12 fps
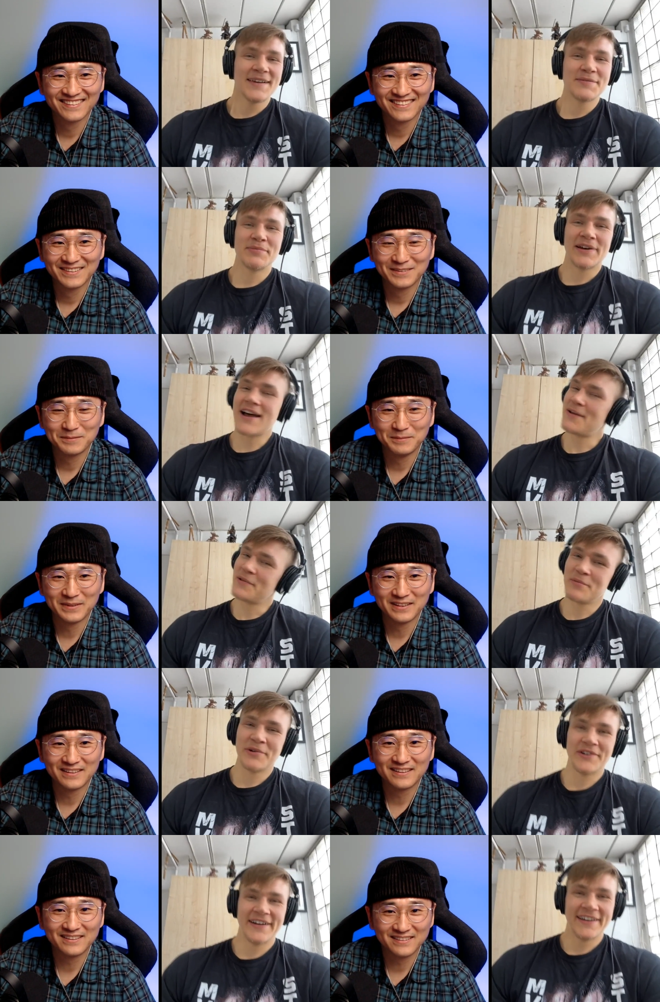Speaker 1: But I'm
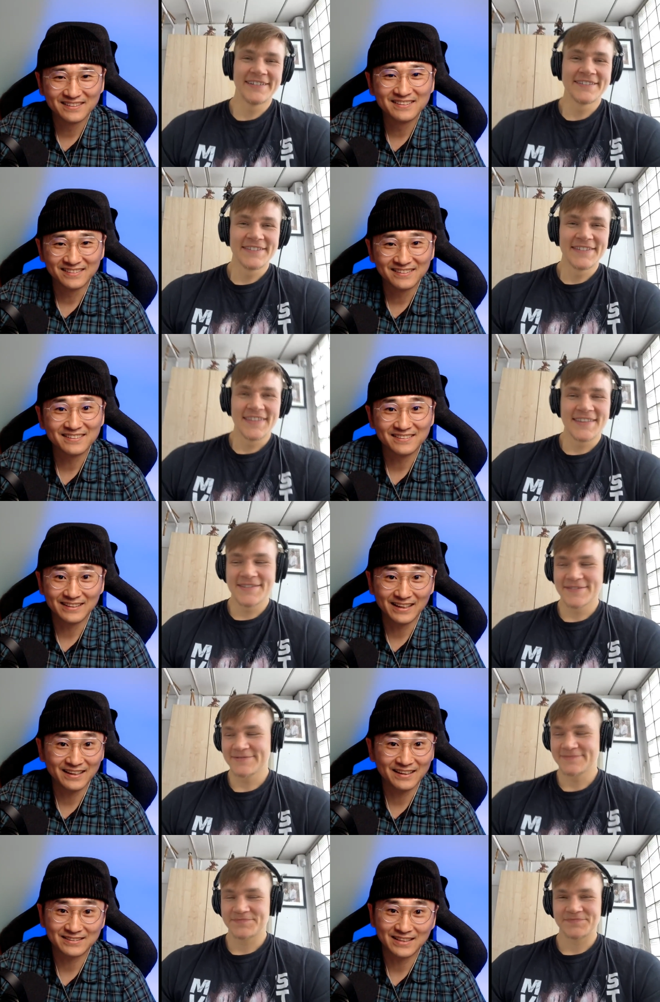boring. Yeah,
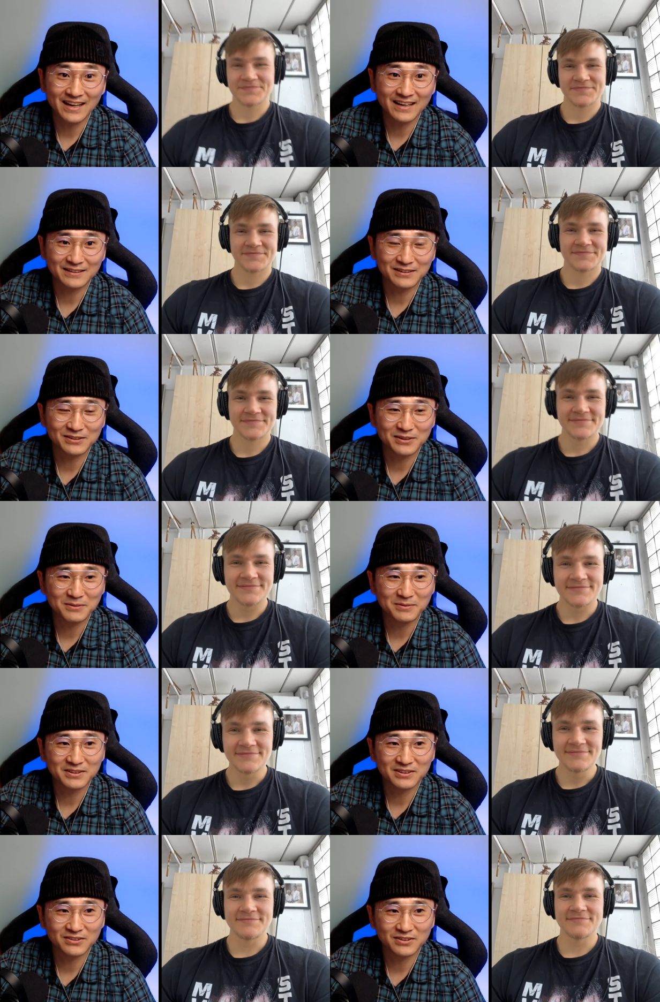exactly. You know what I mean?
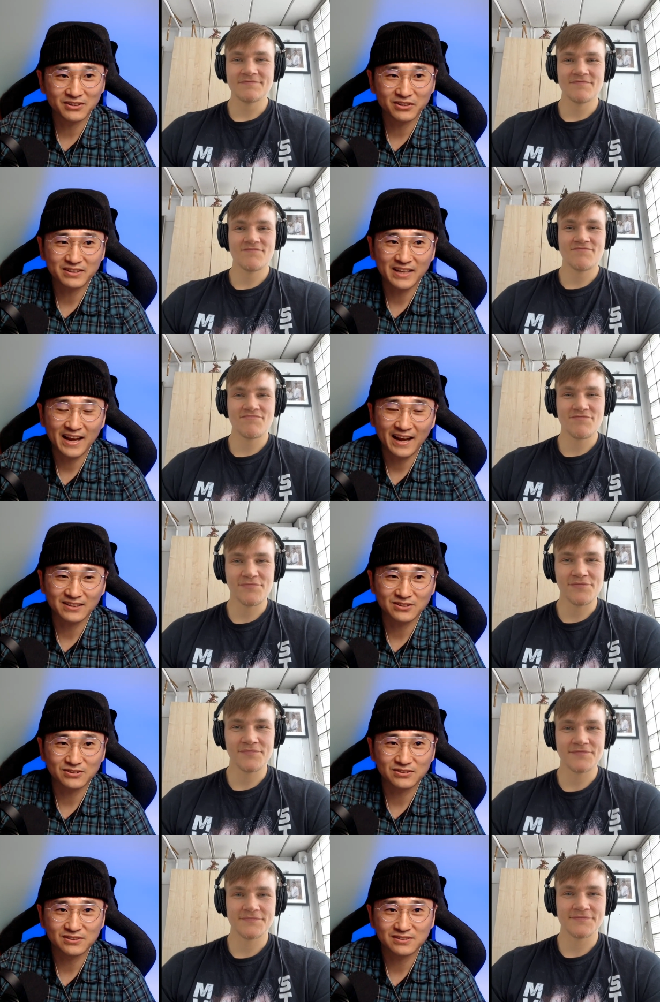Your attacks are
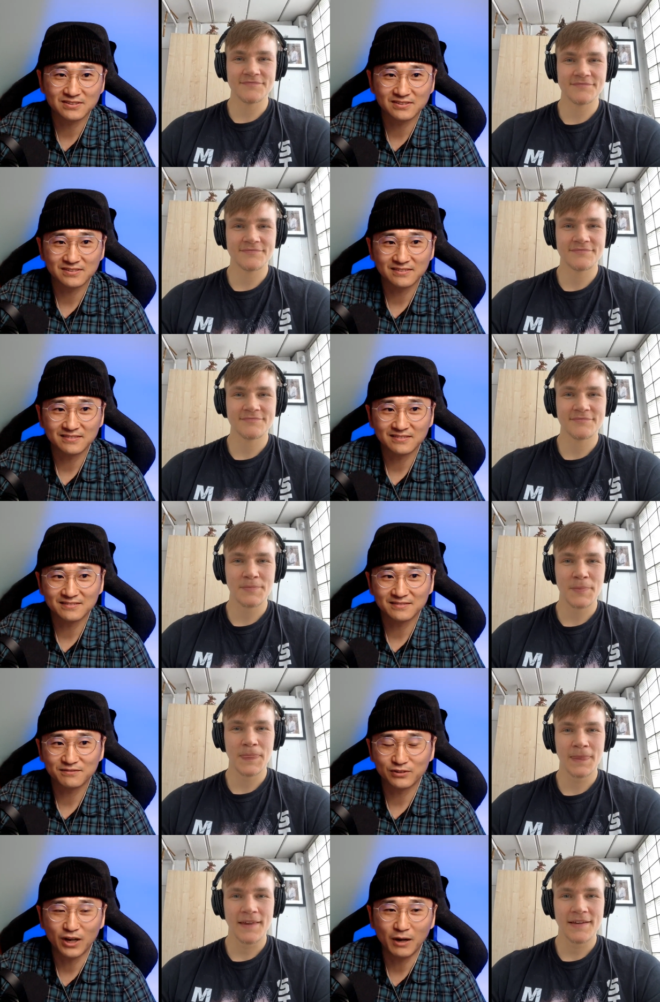just
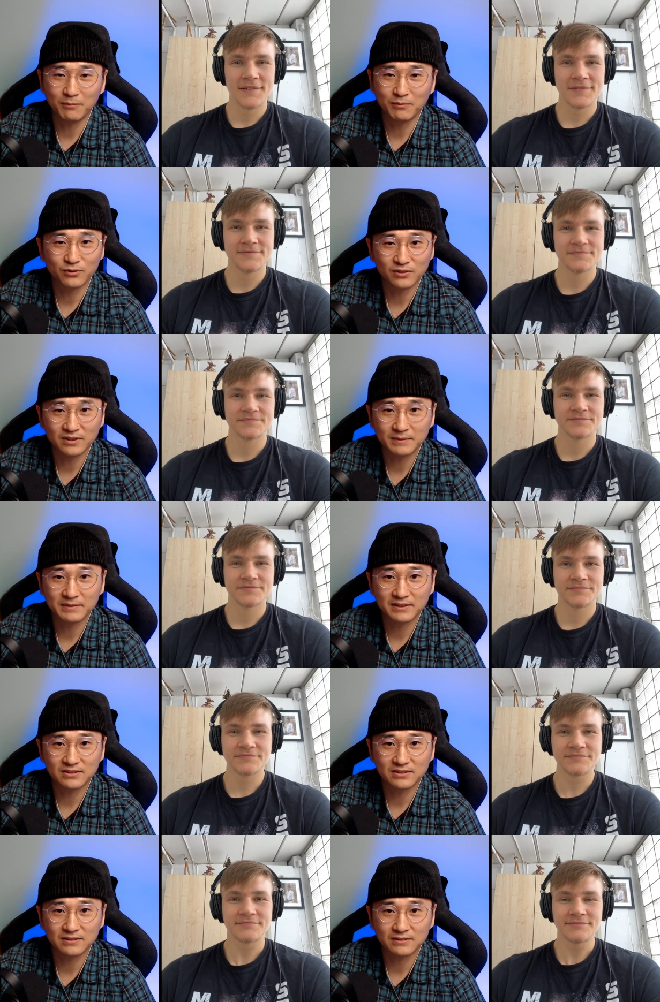phenomenal. You know what I mean?
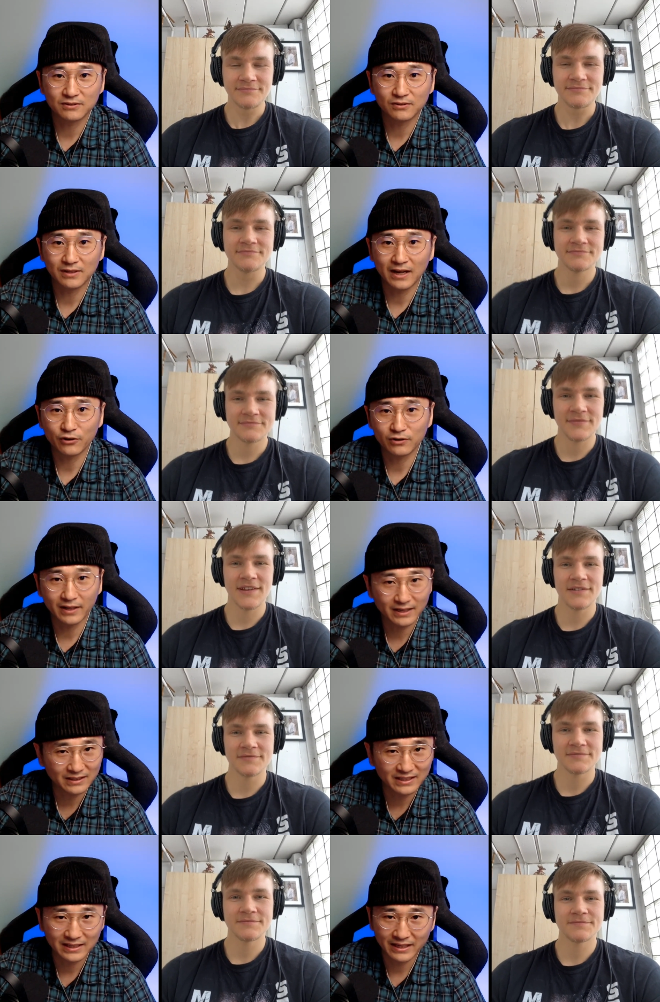Just, you know, how you like
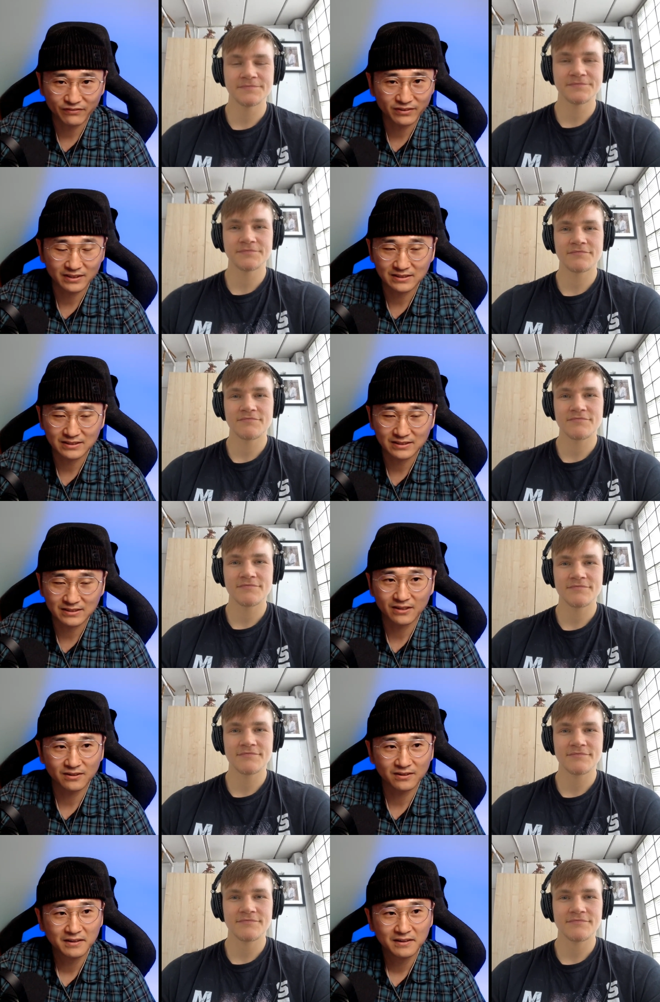link everything together.
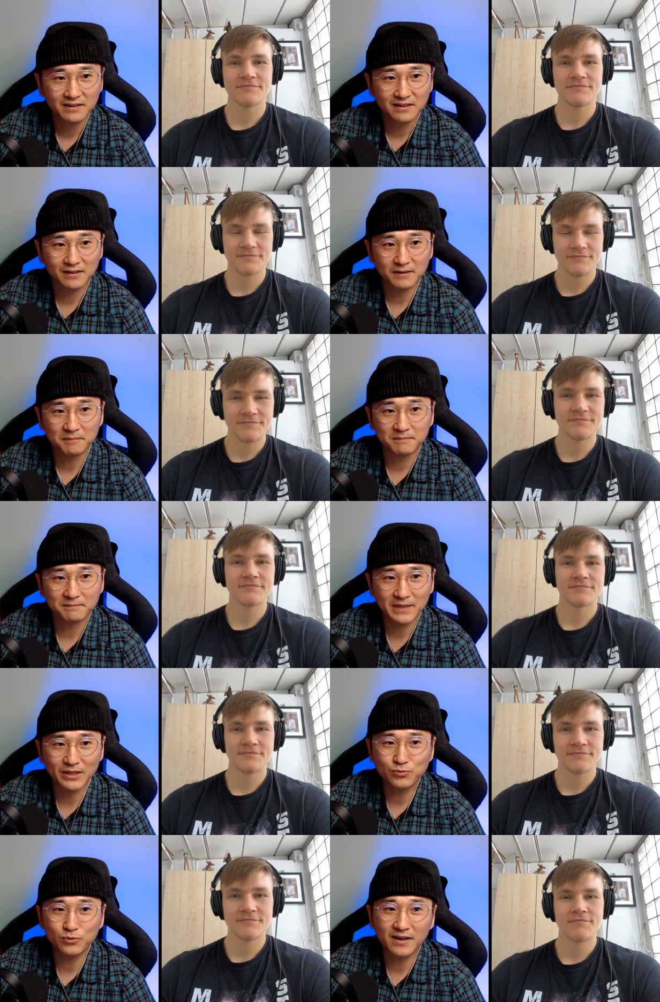
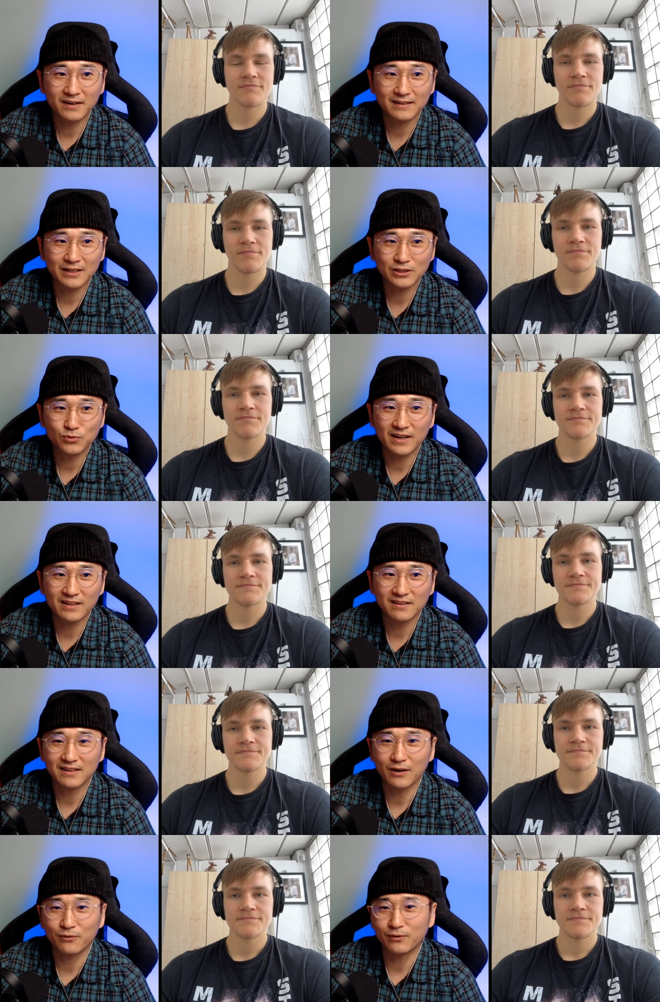That's what I think
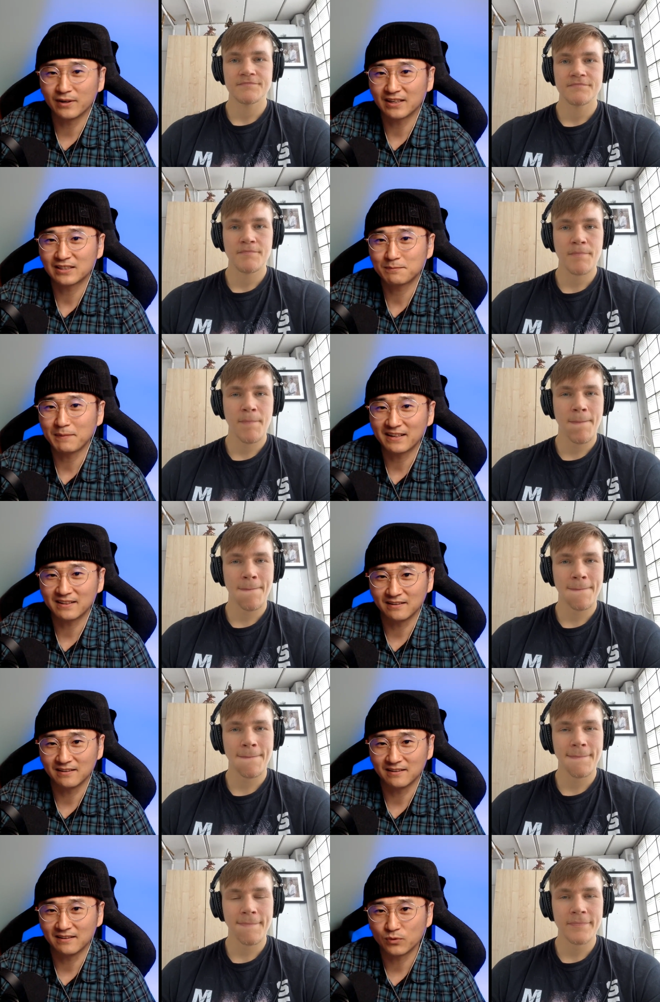I would expect in
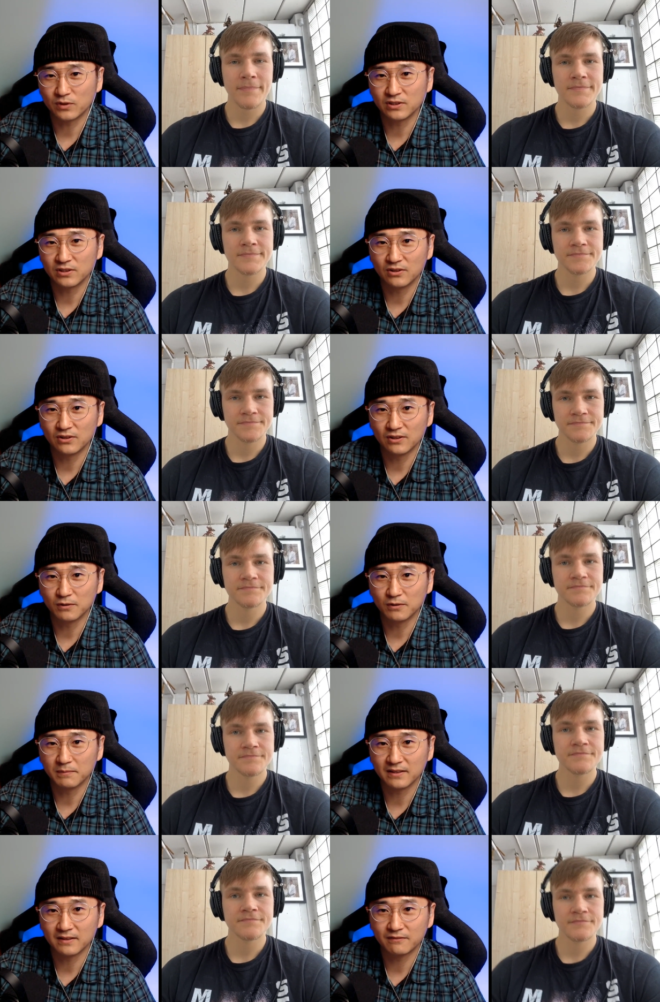this one, you know, a little
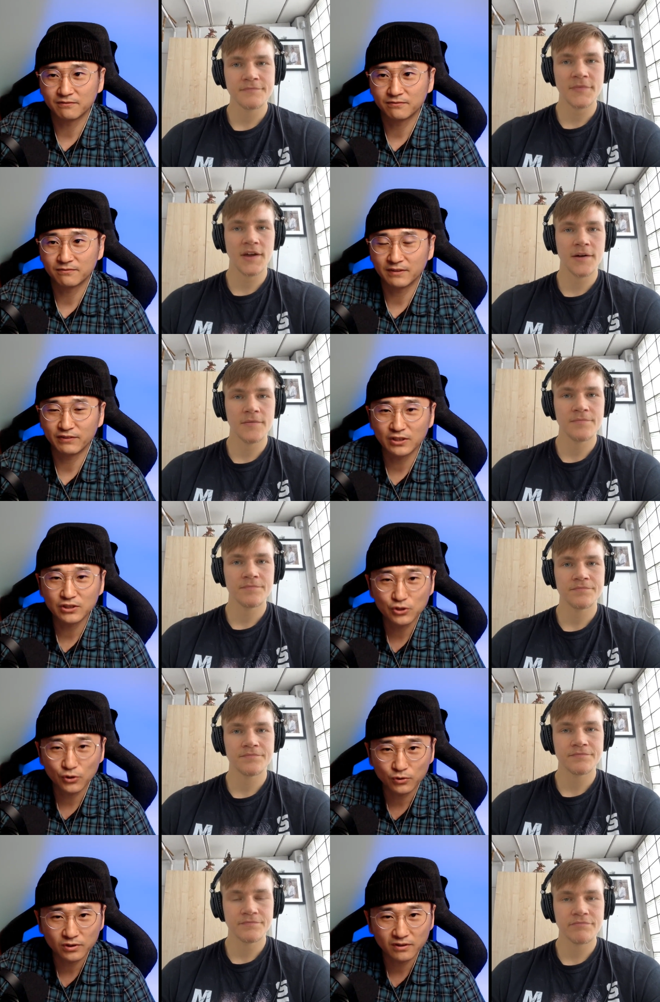bit. If it does go
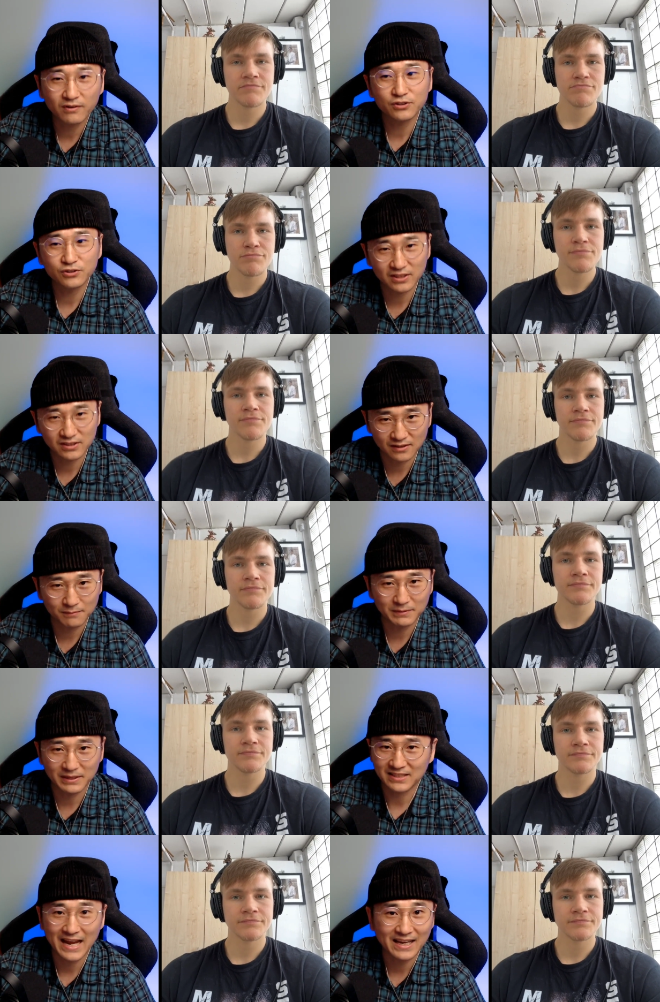to the ground, you guys are going to be
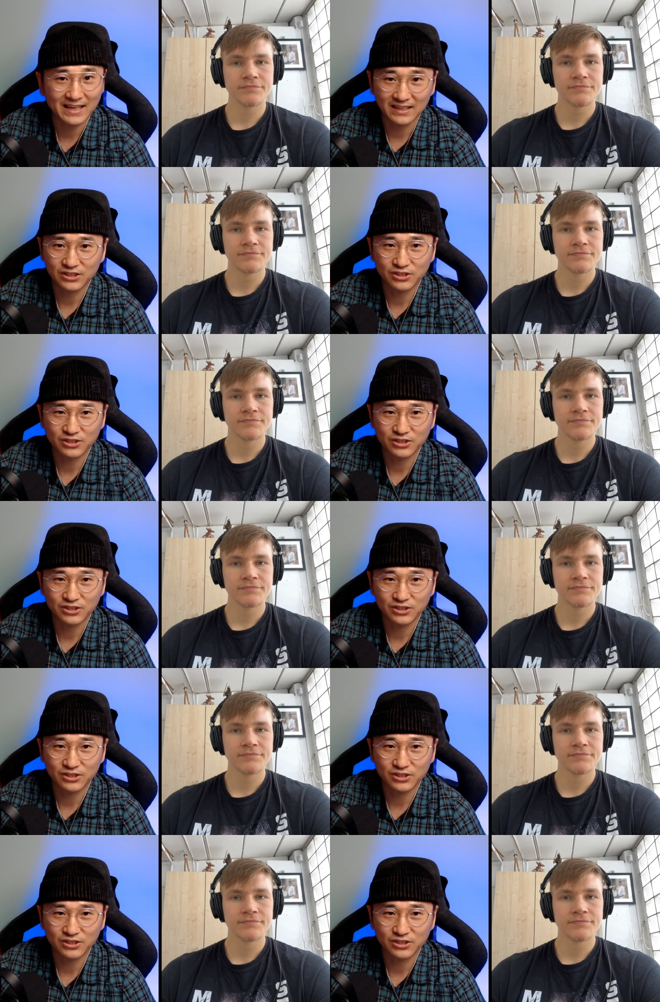attacking each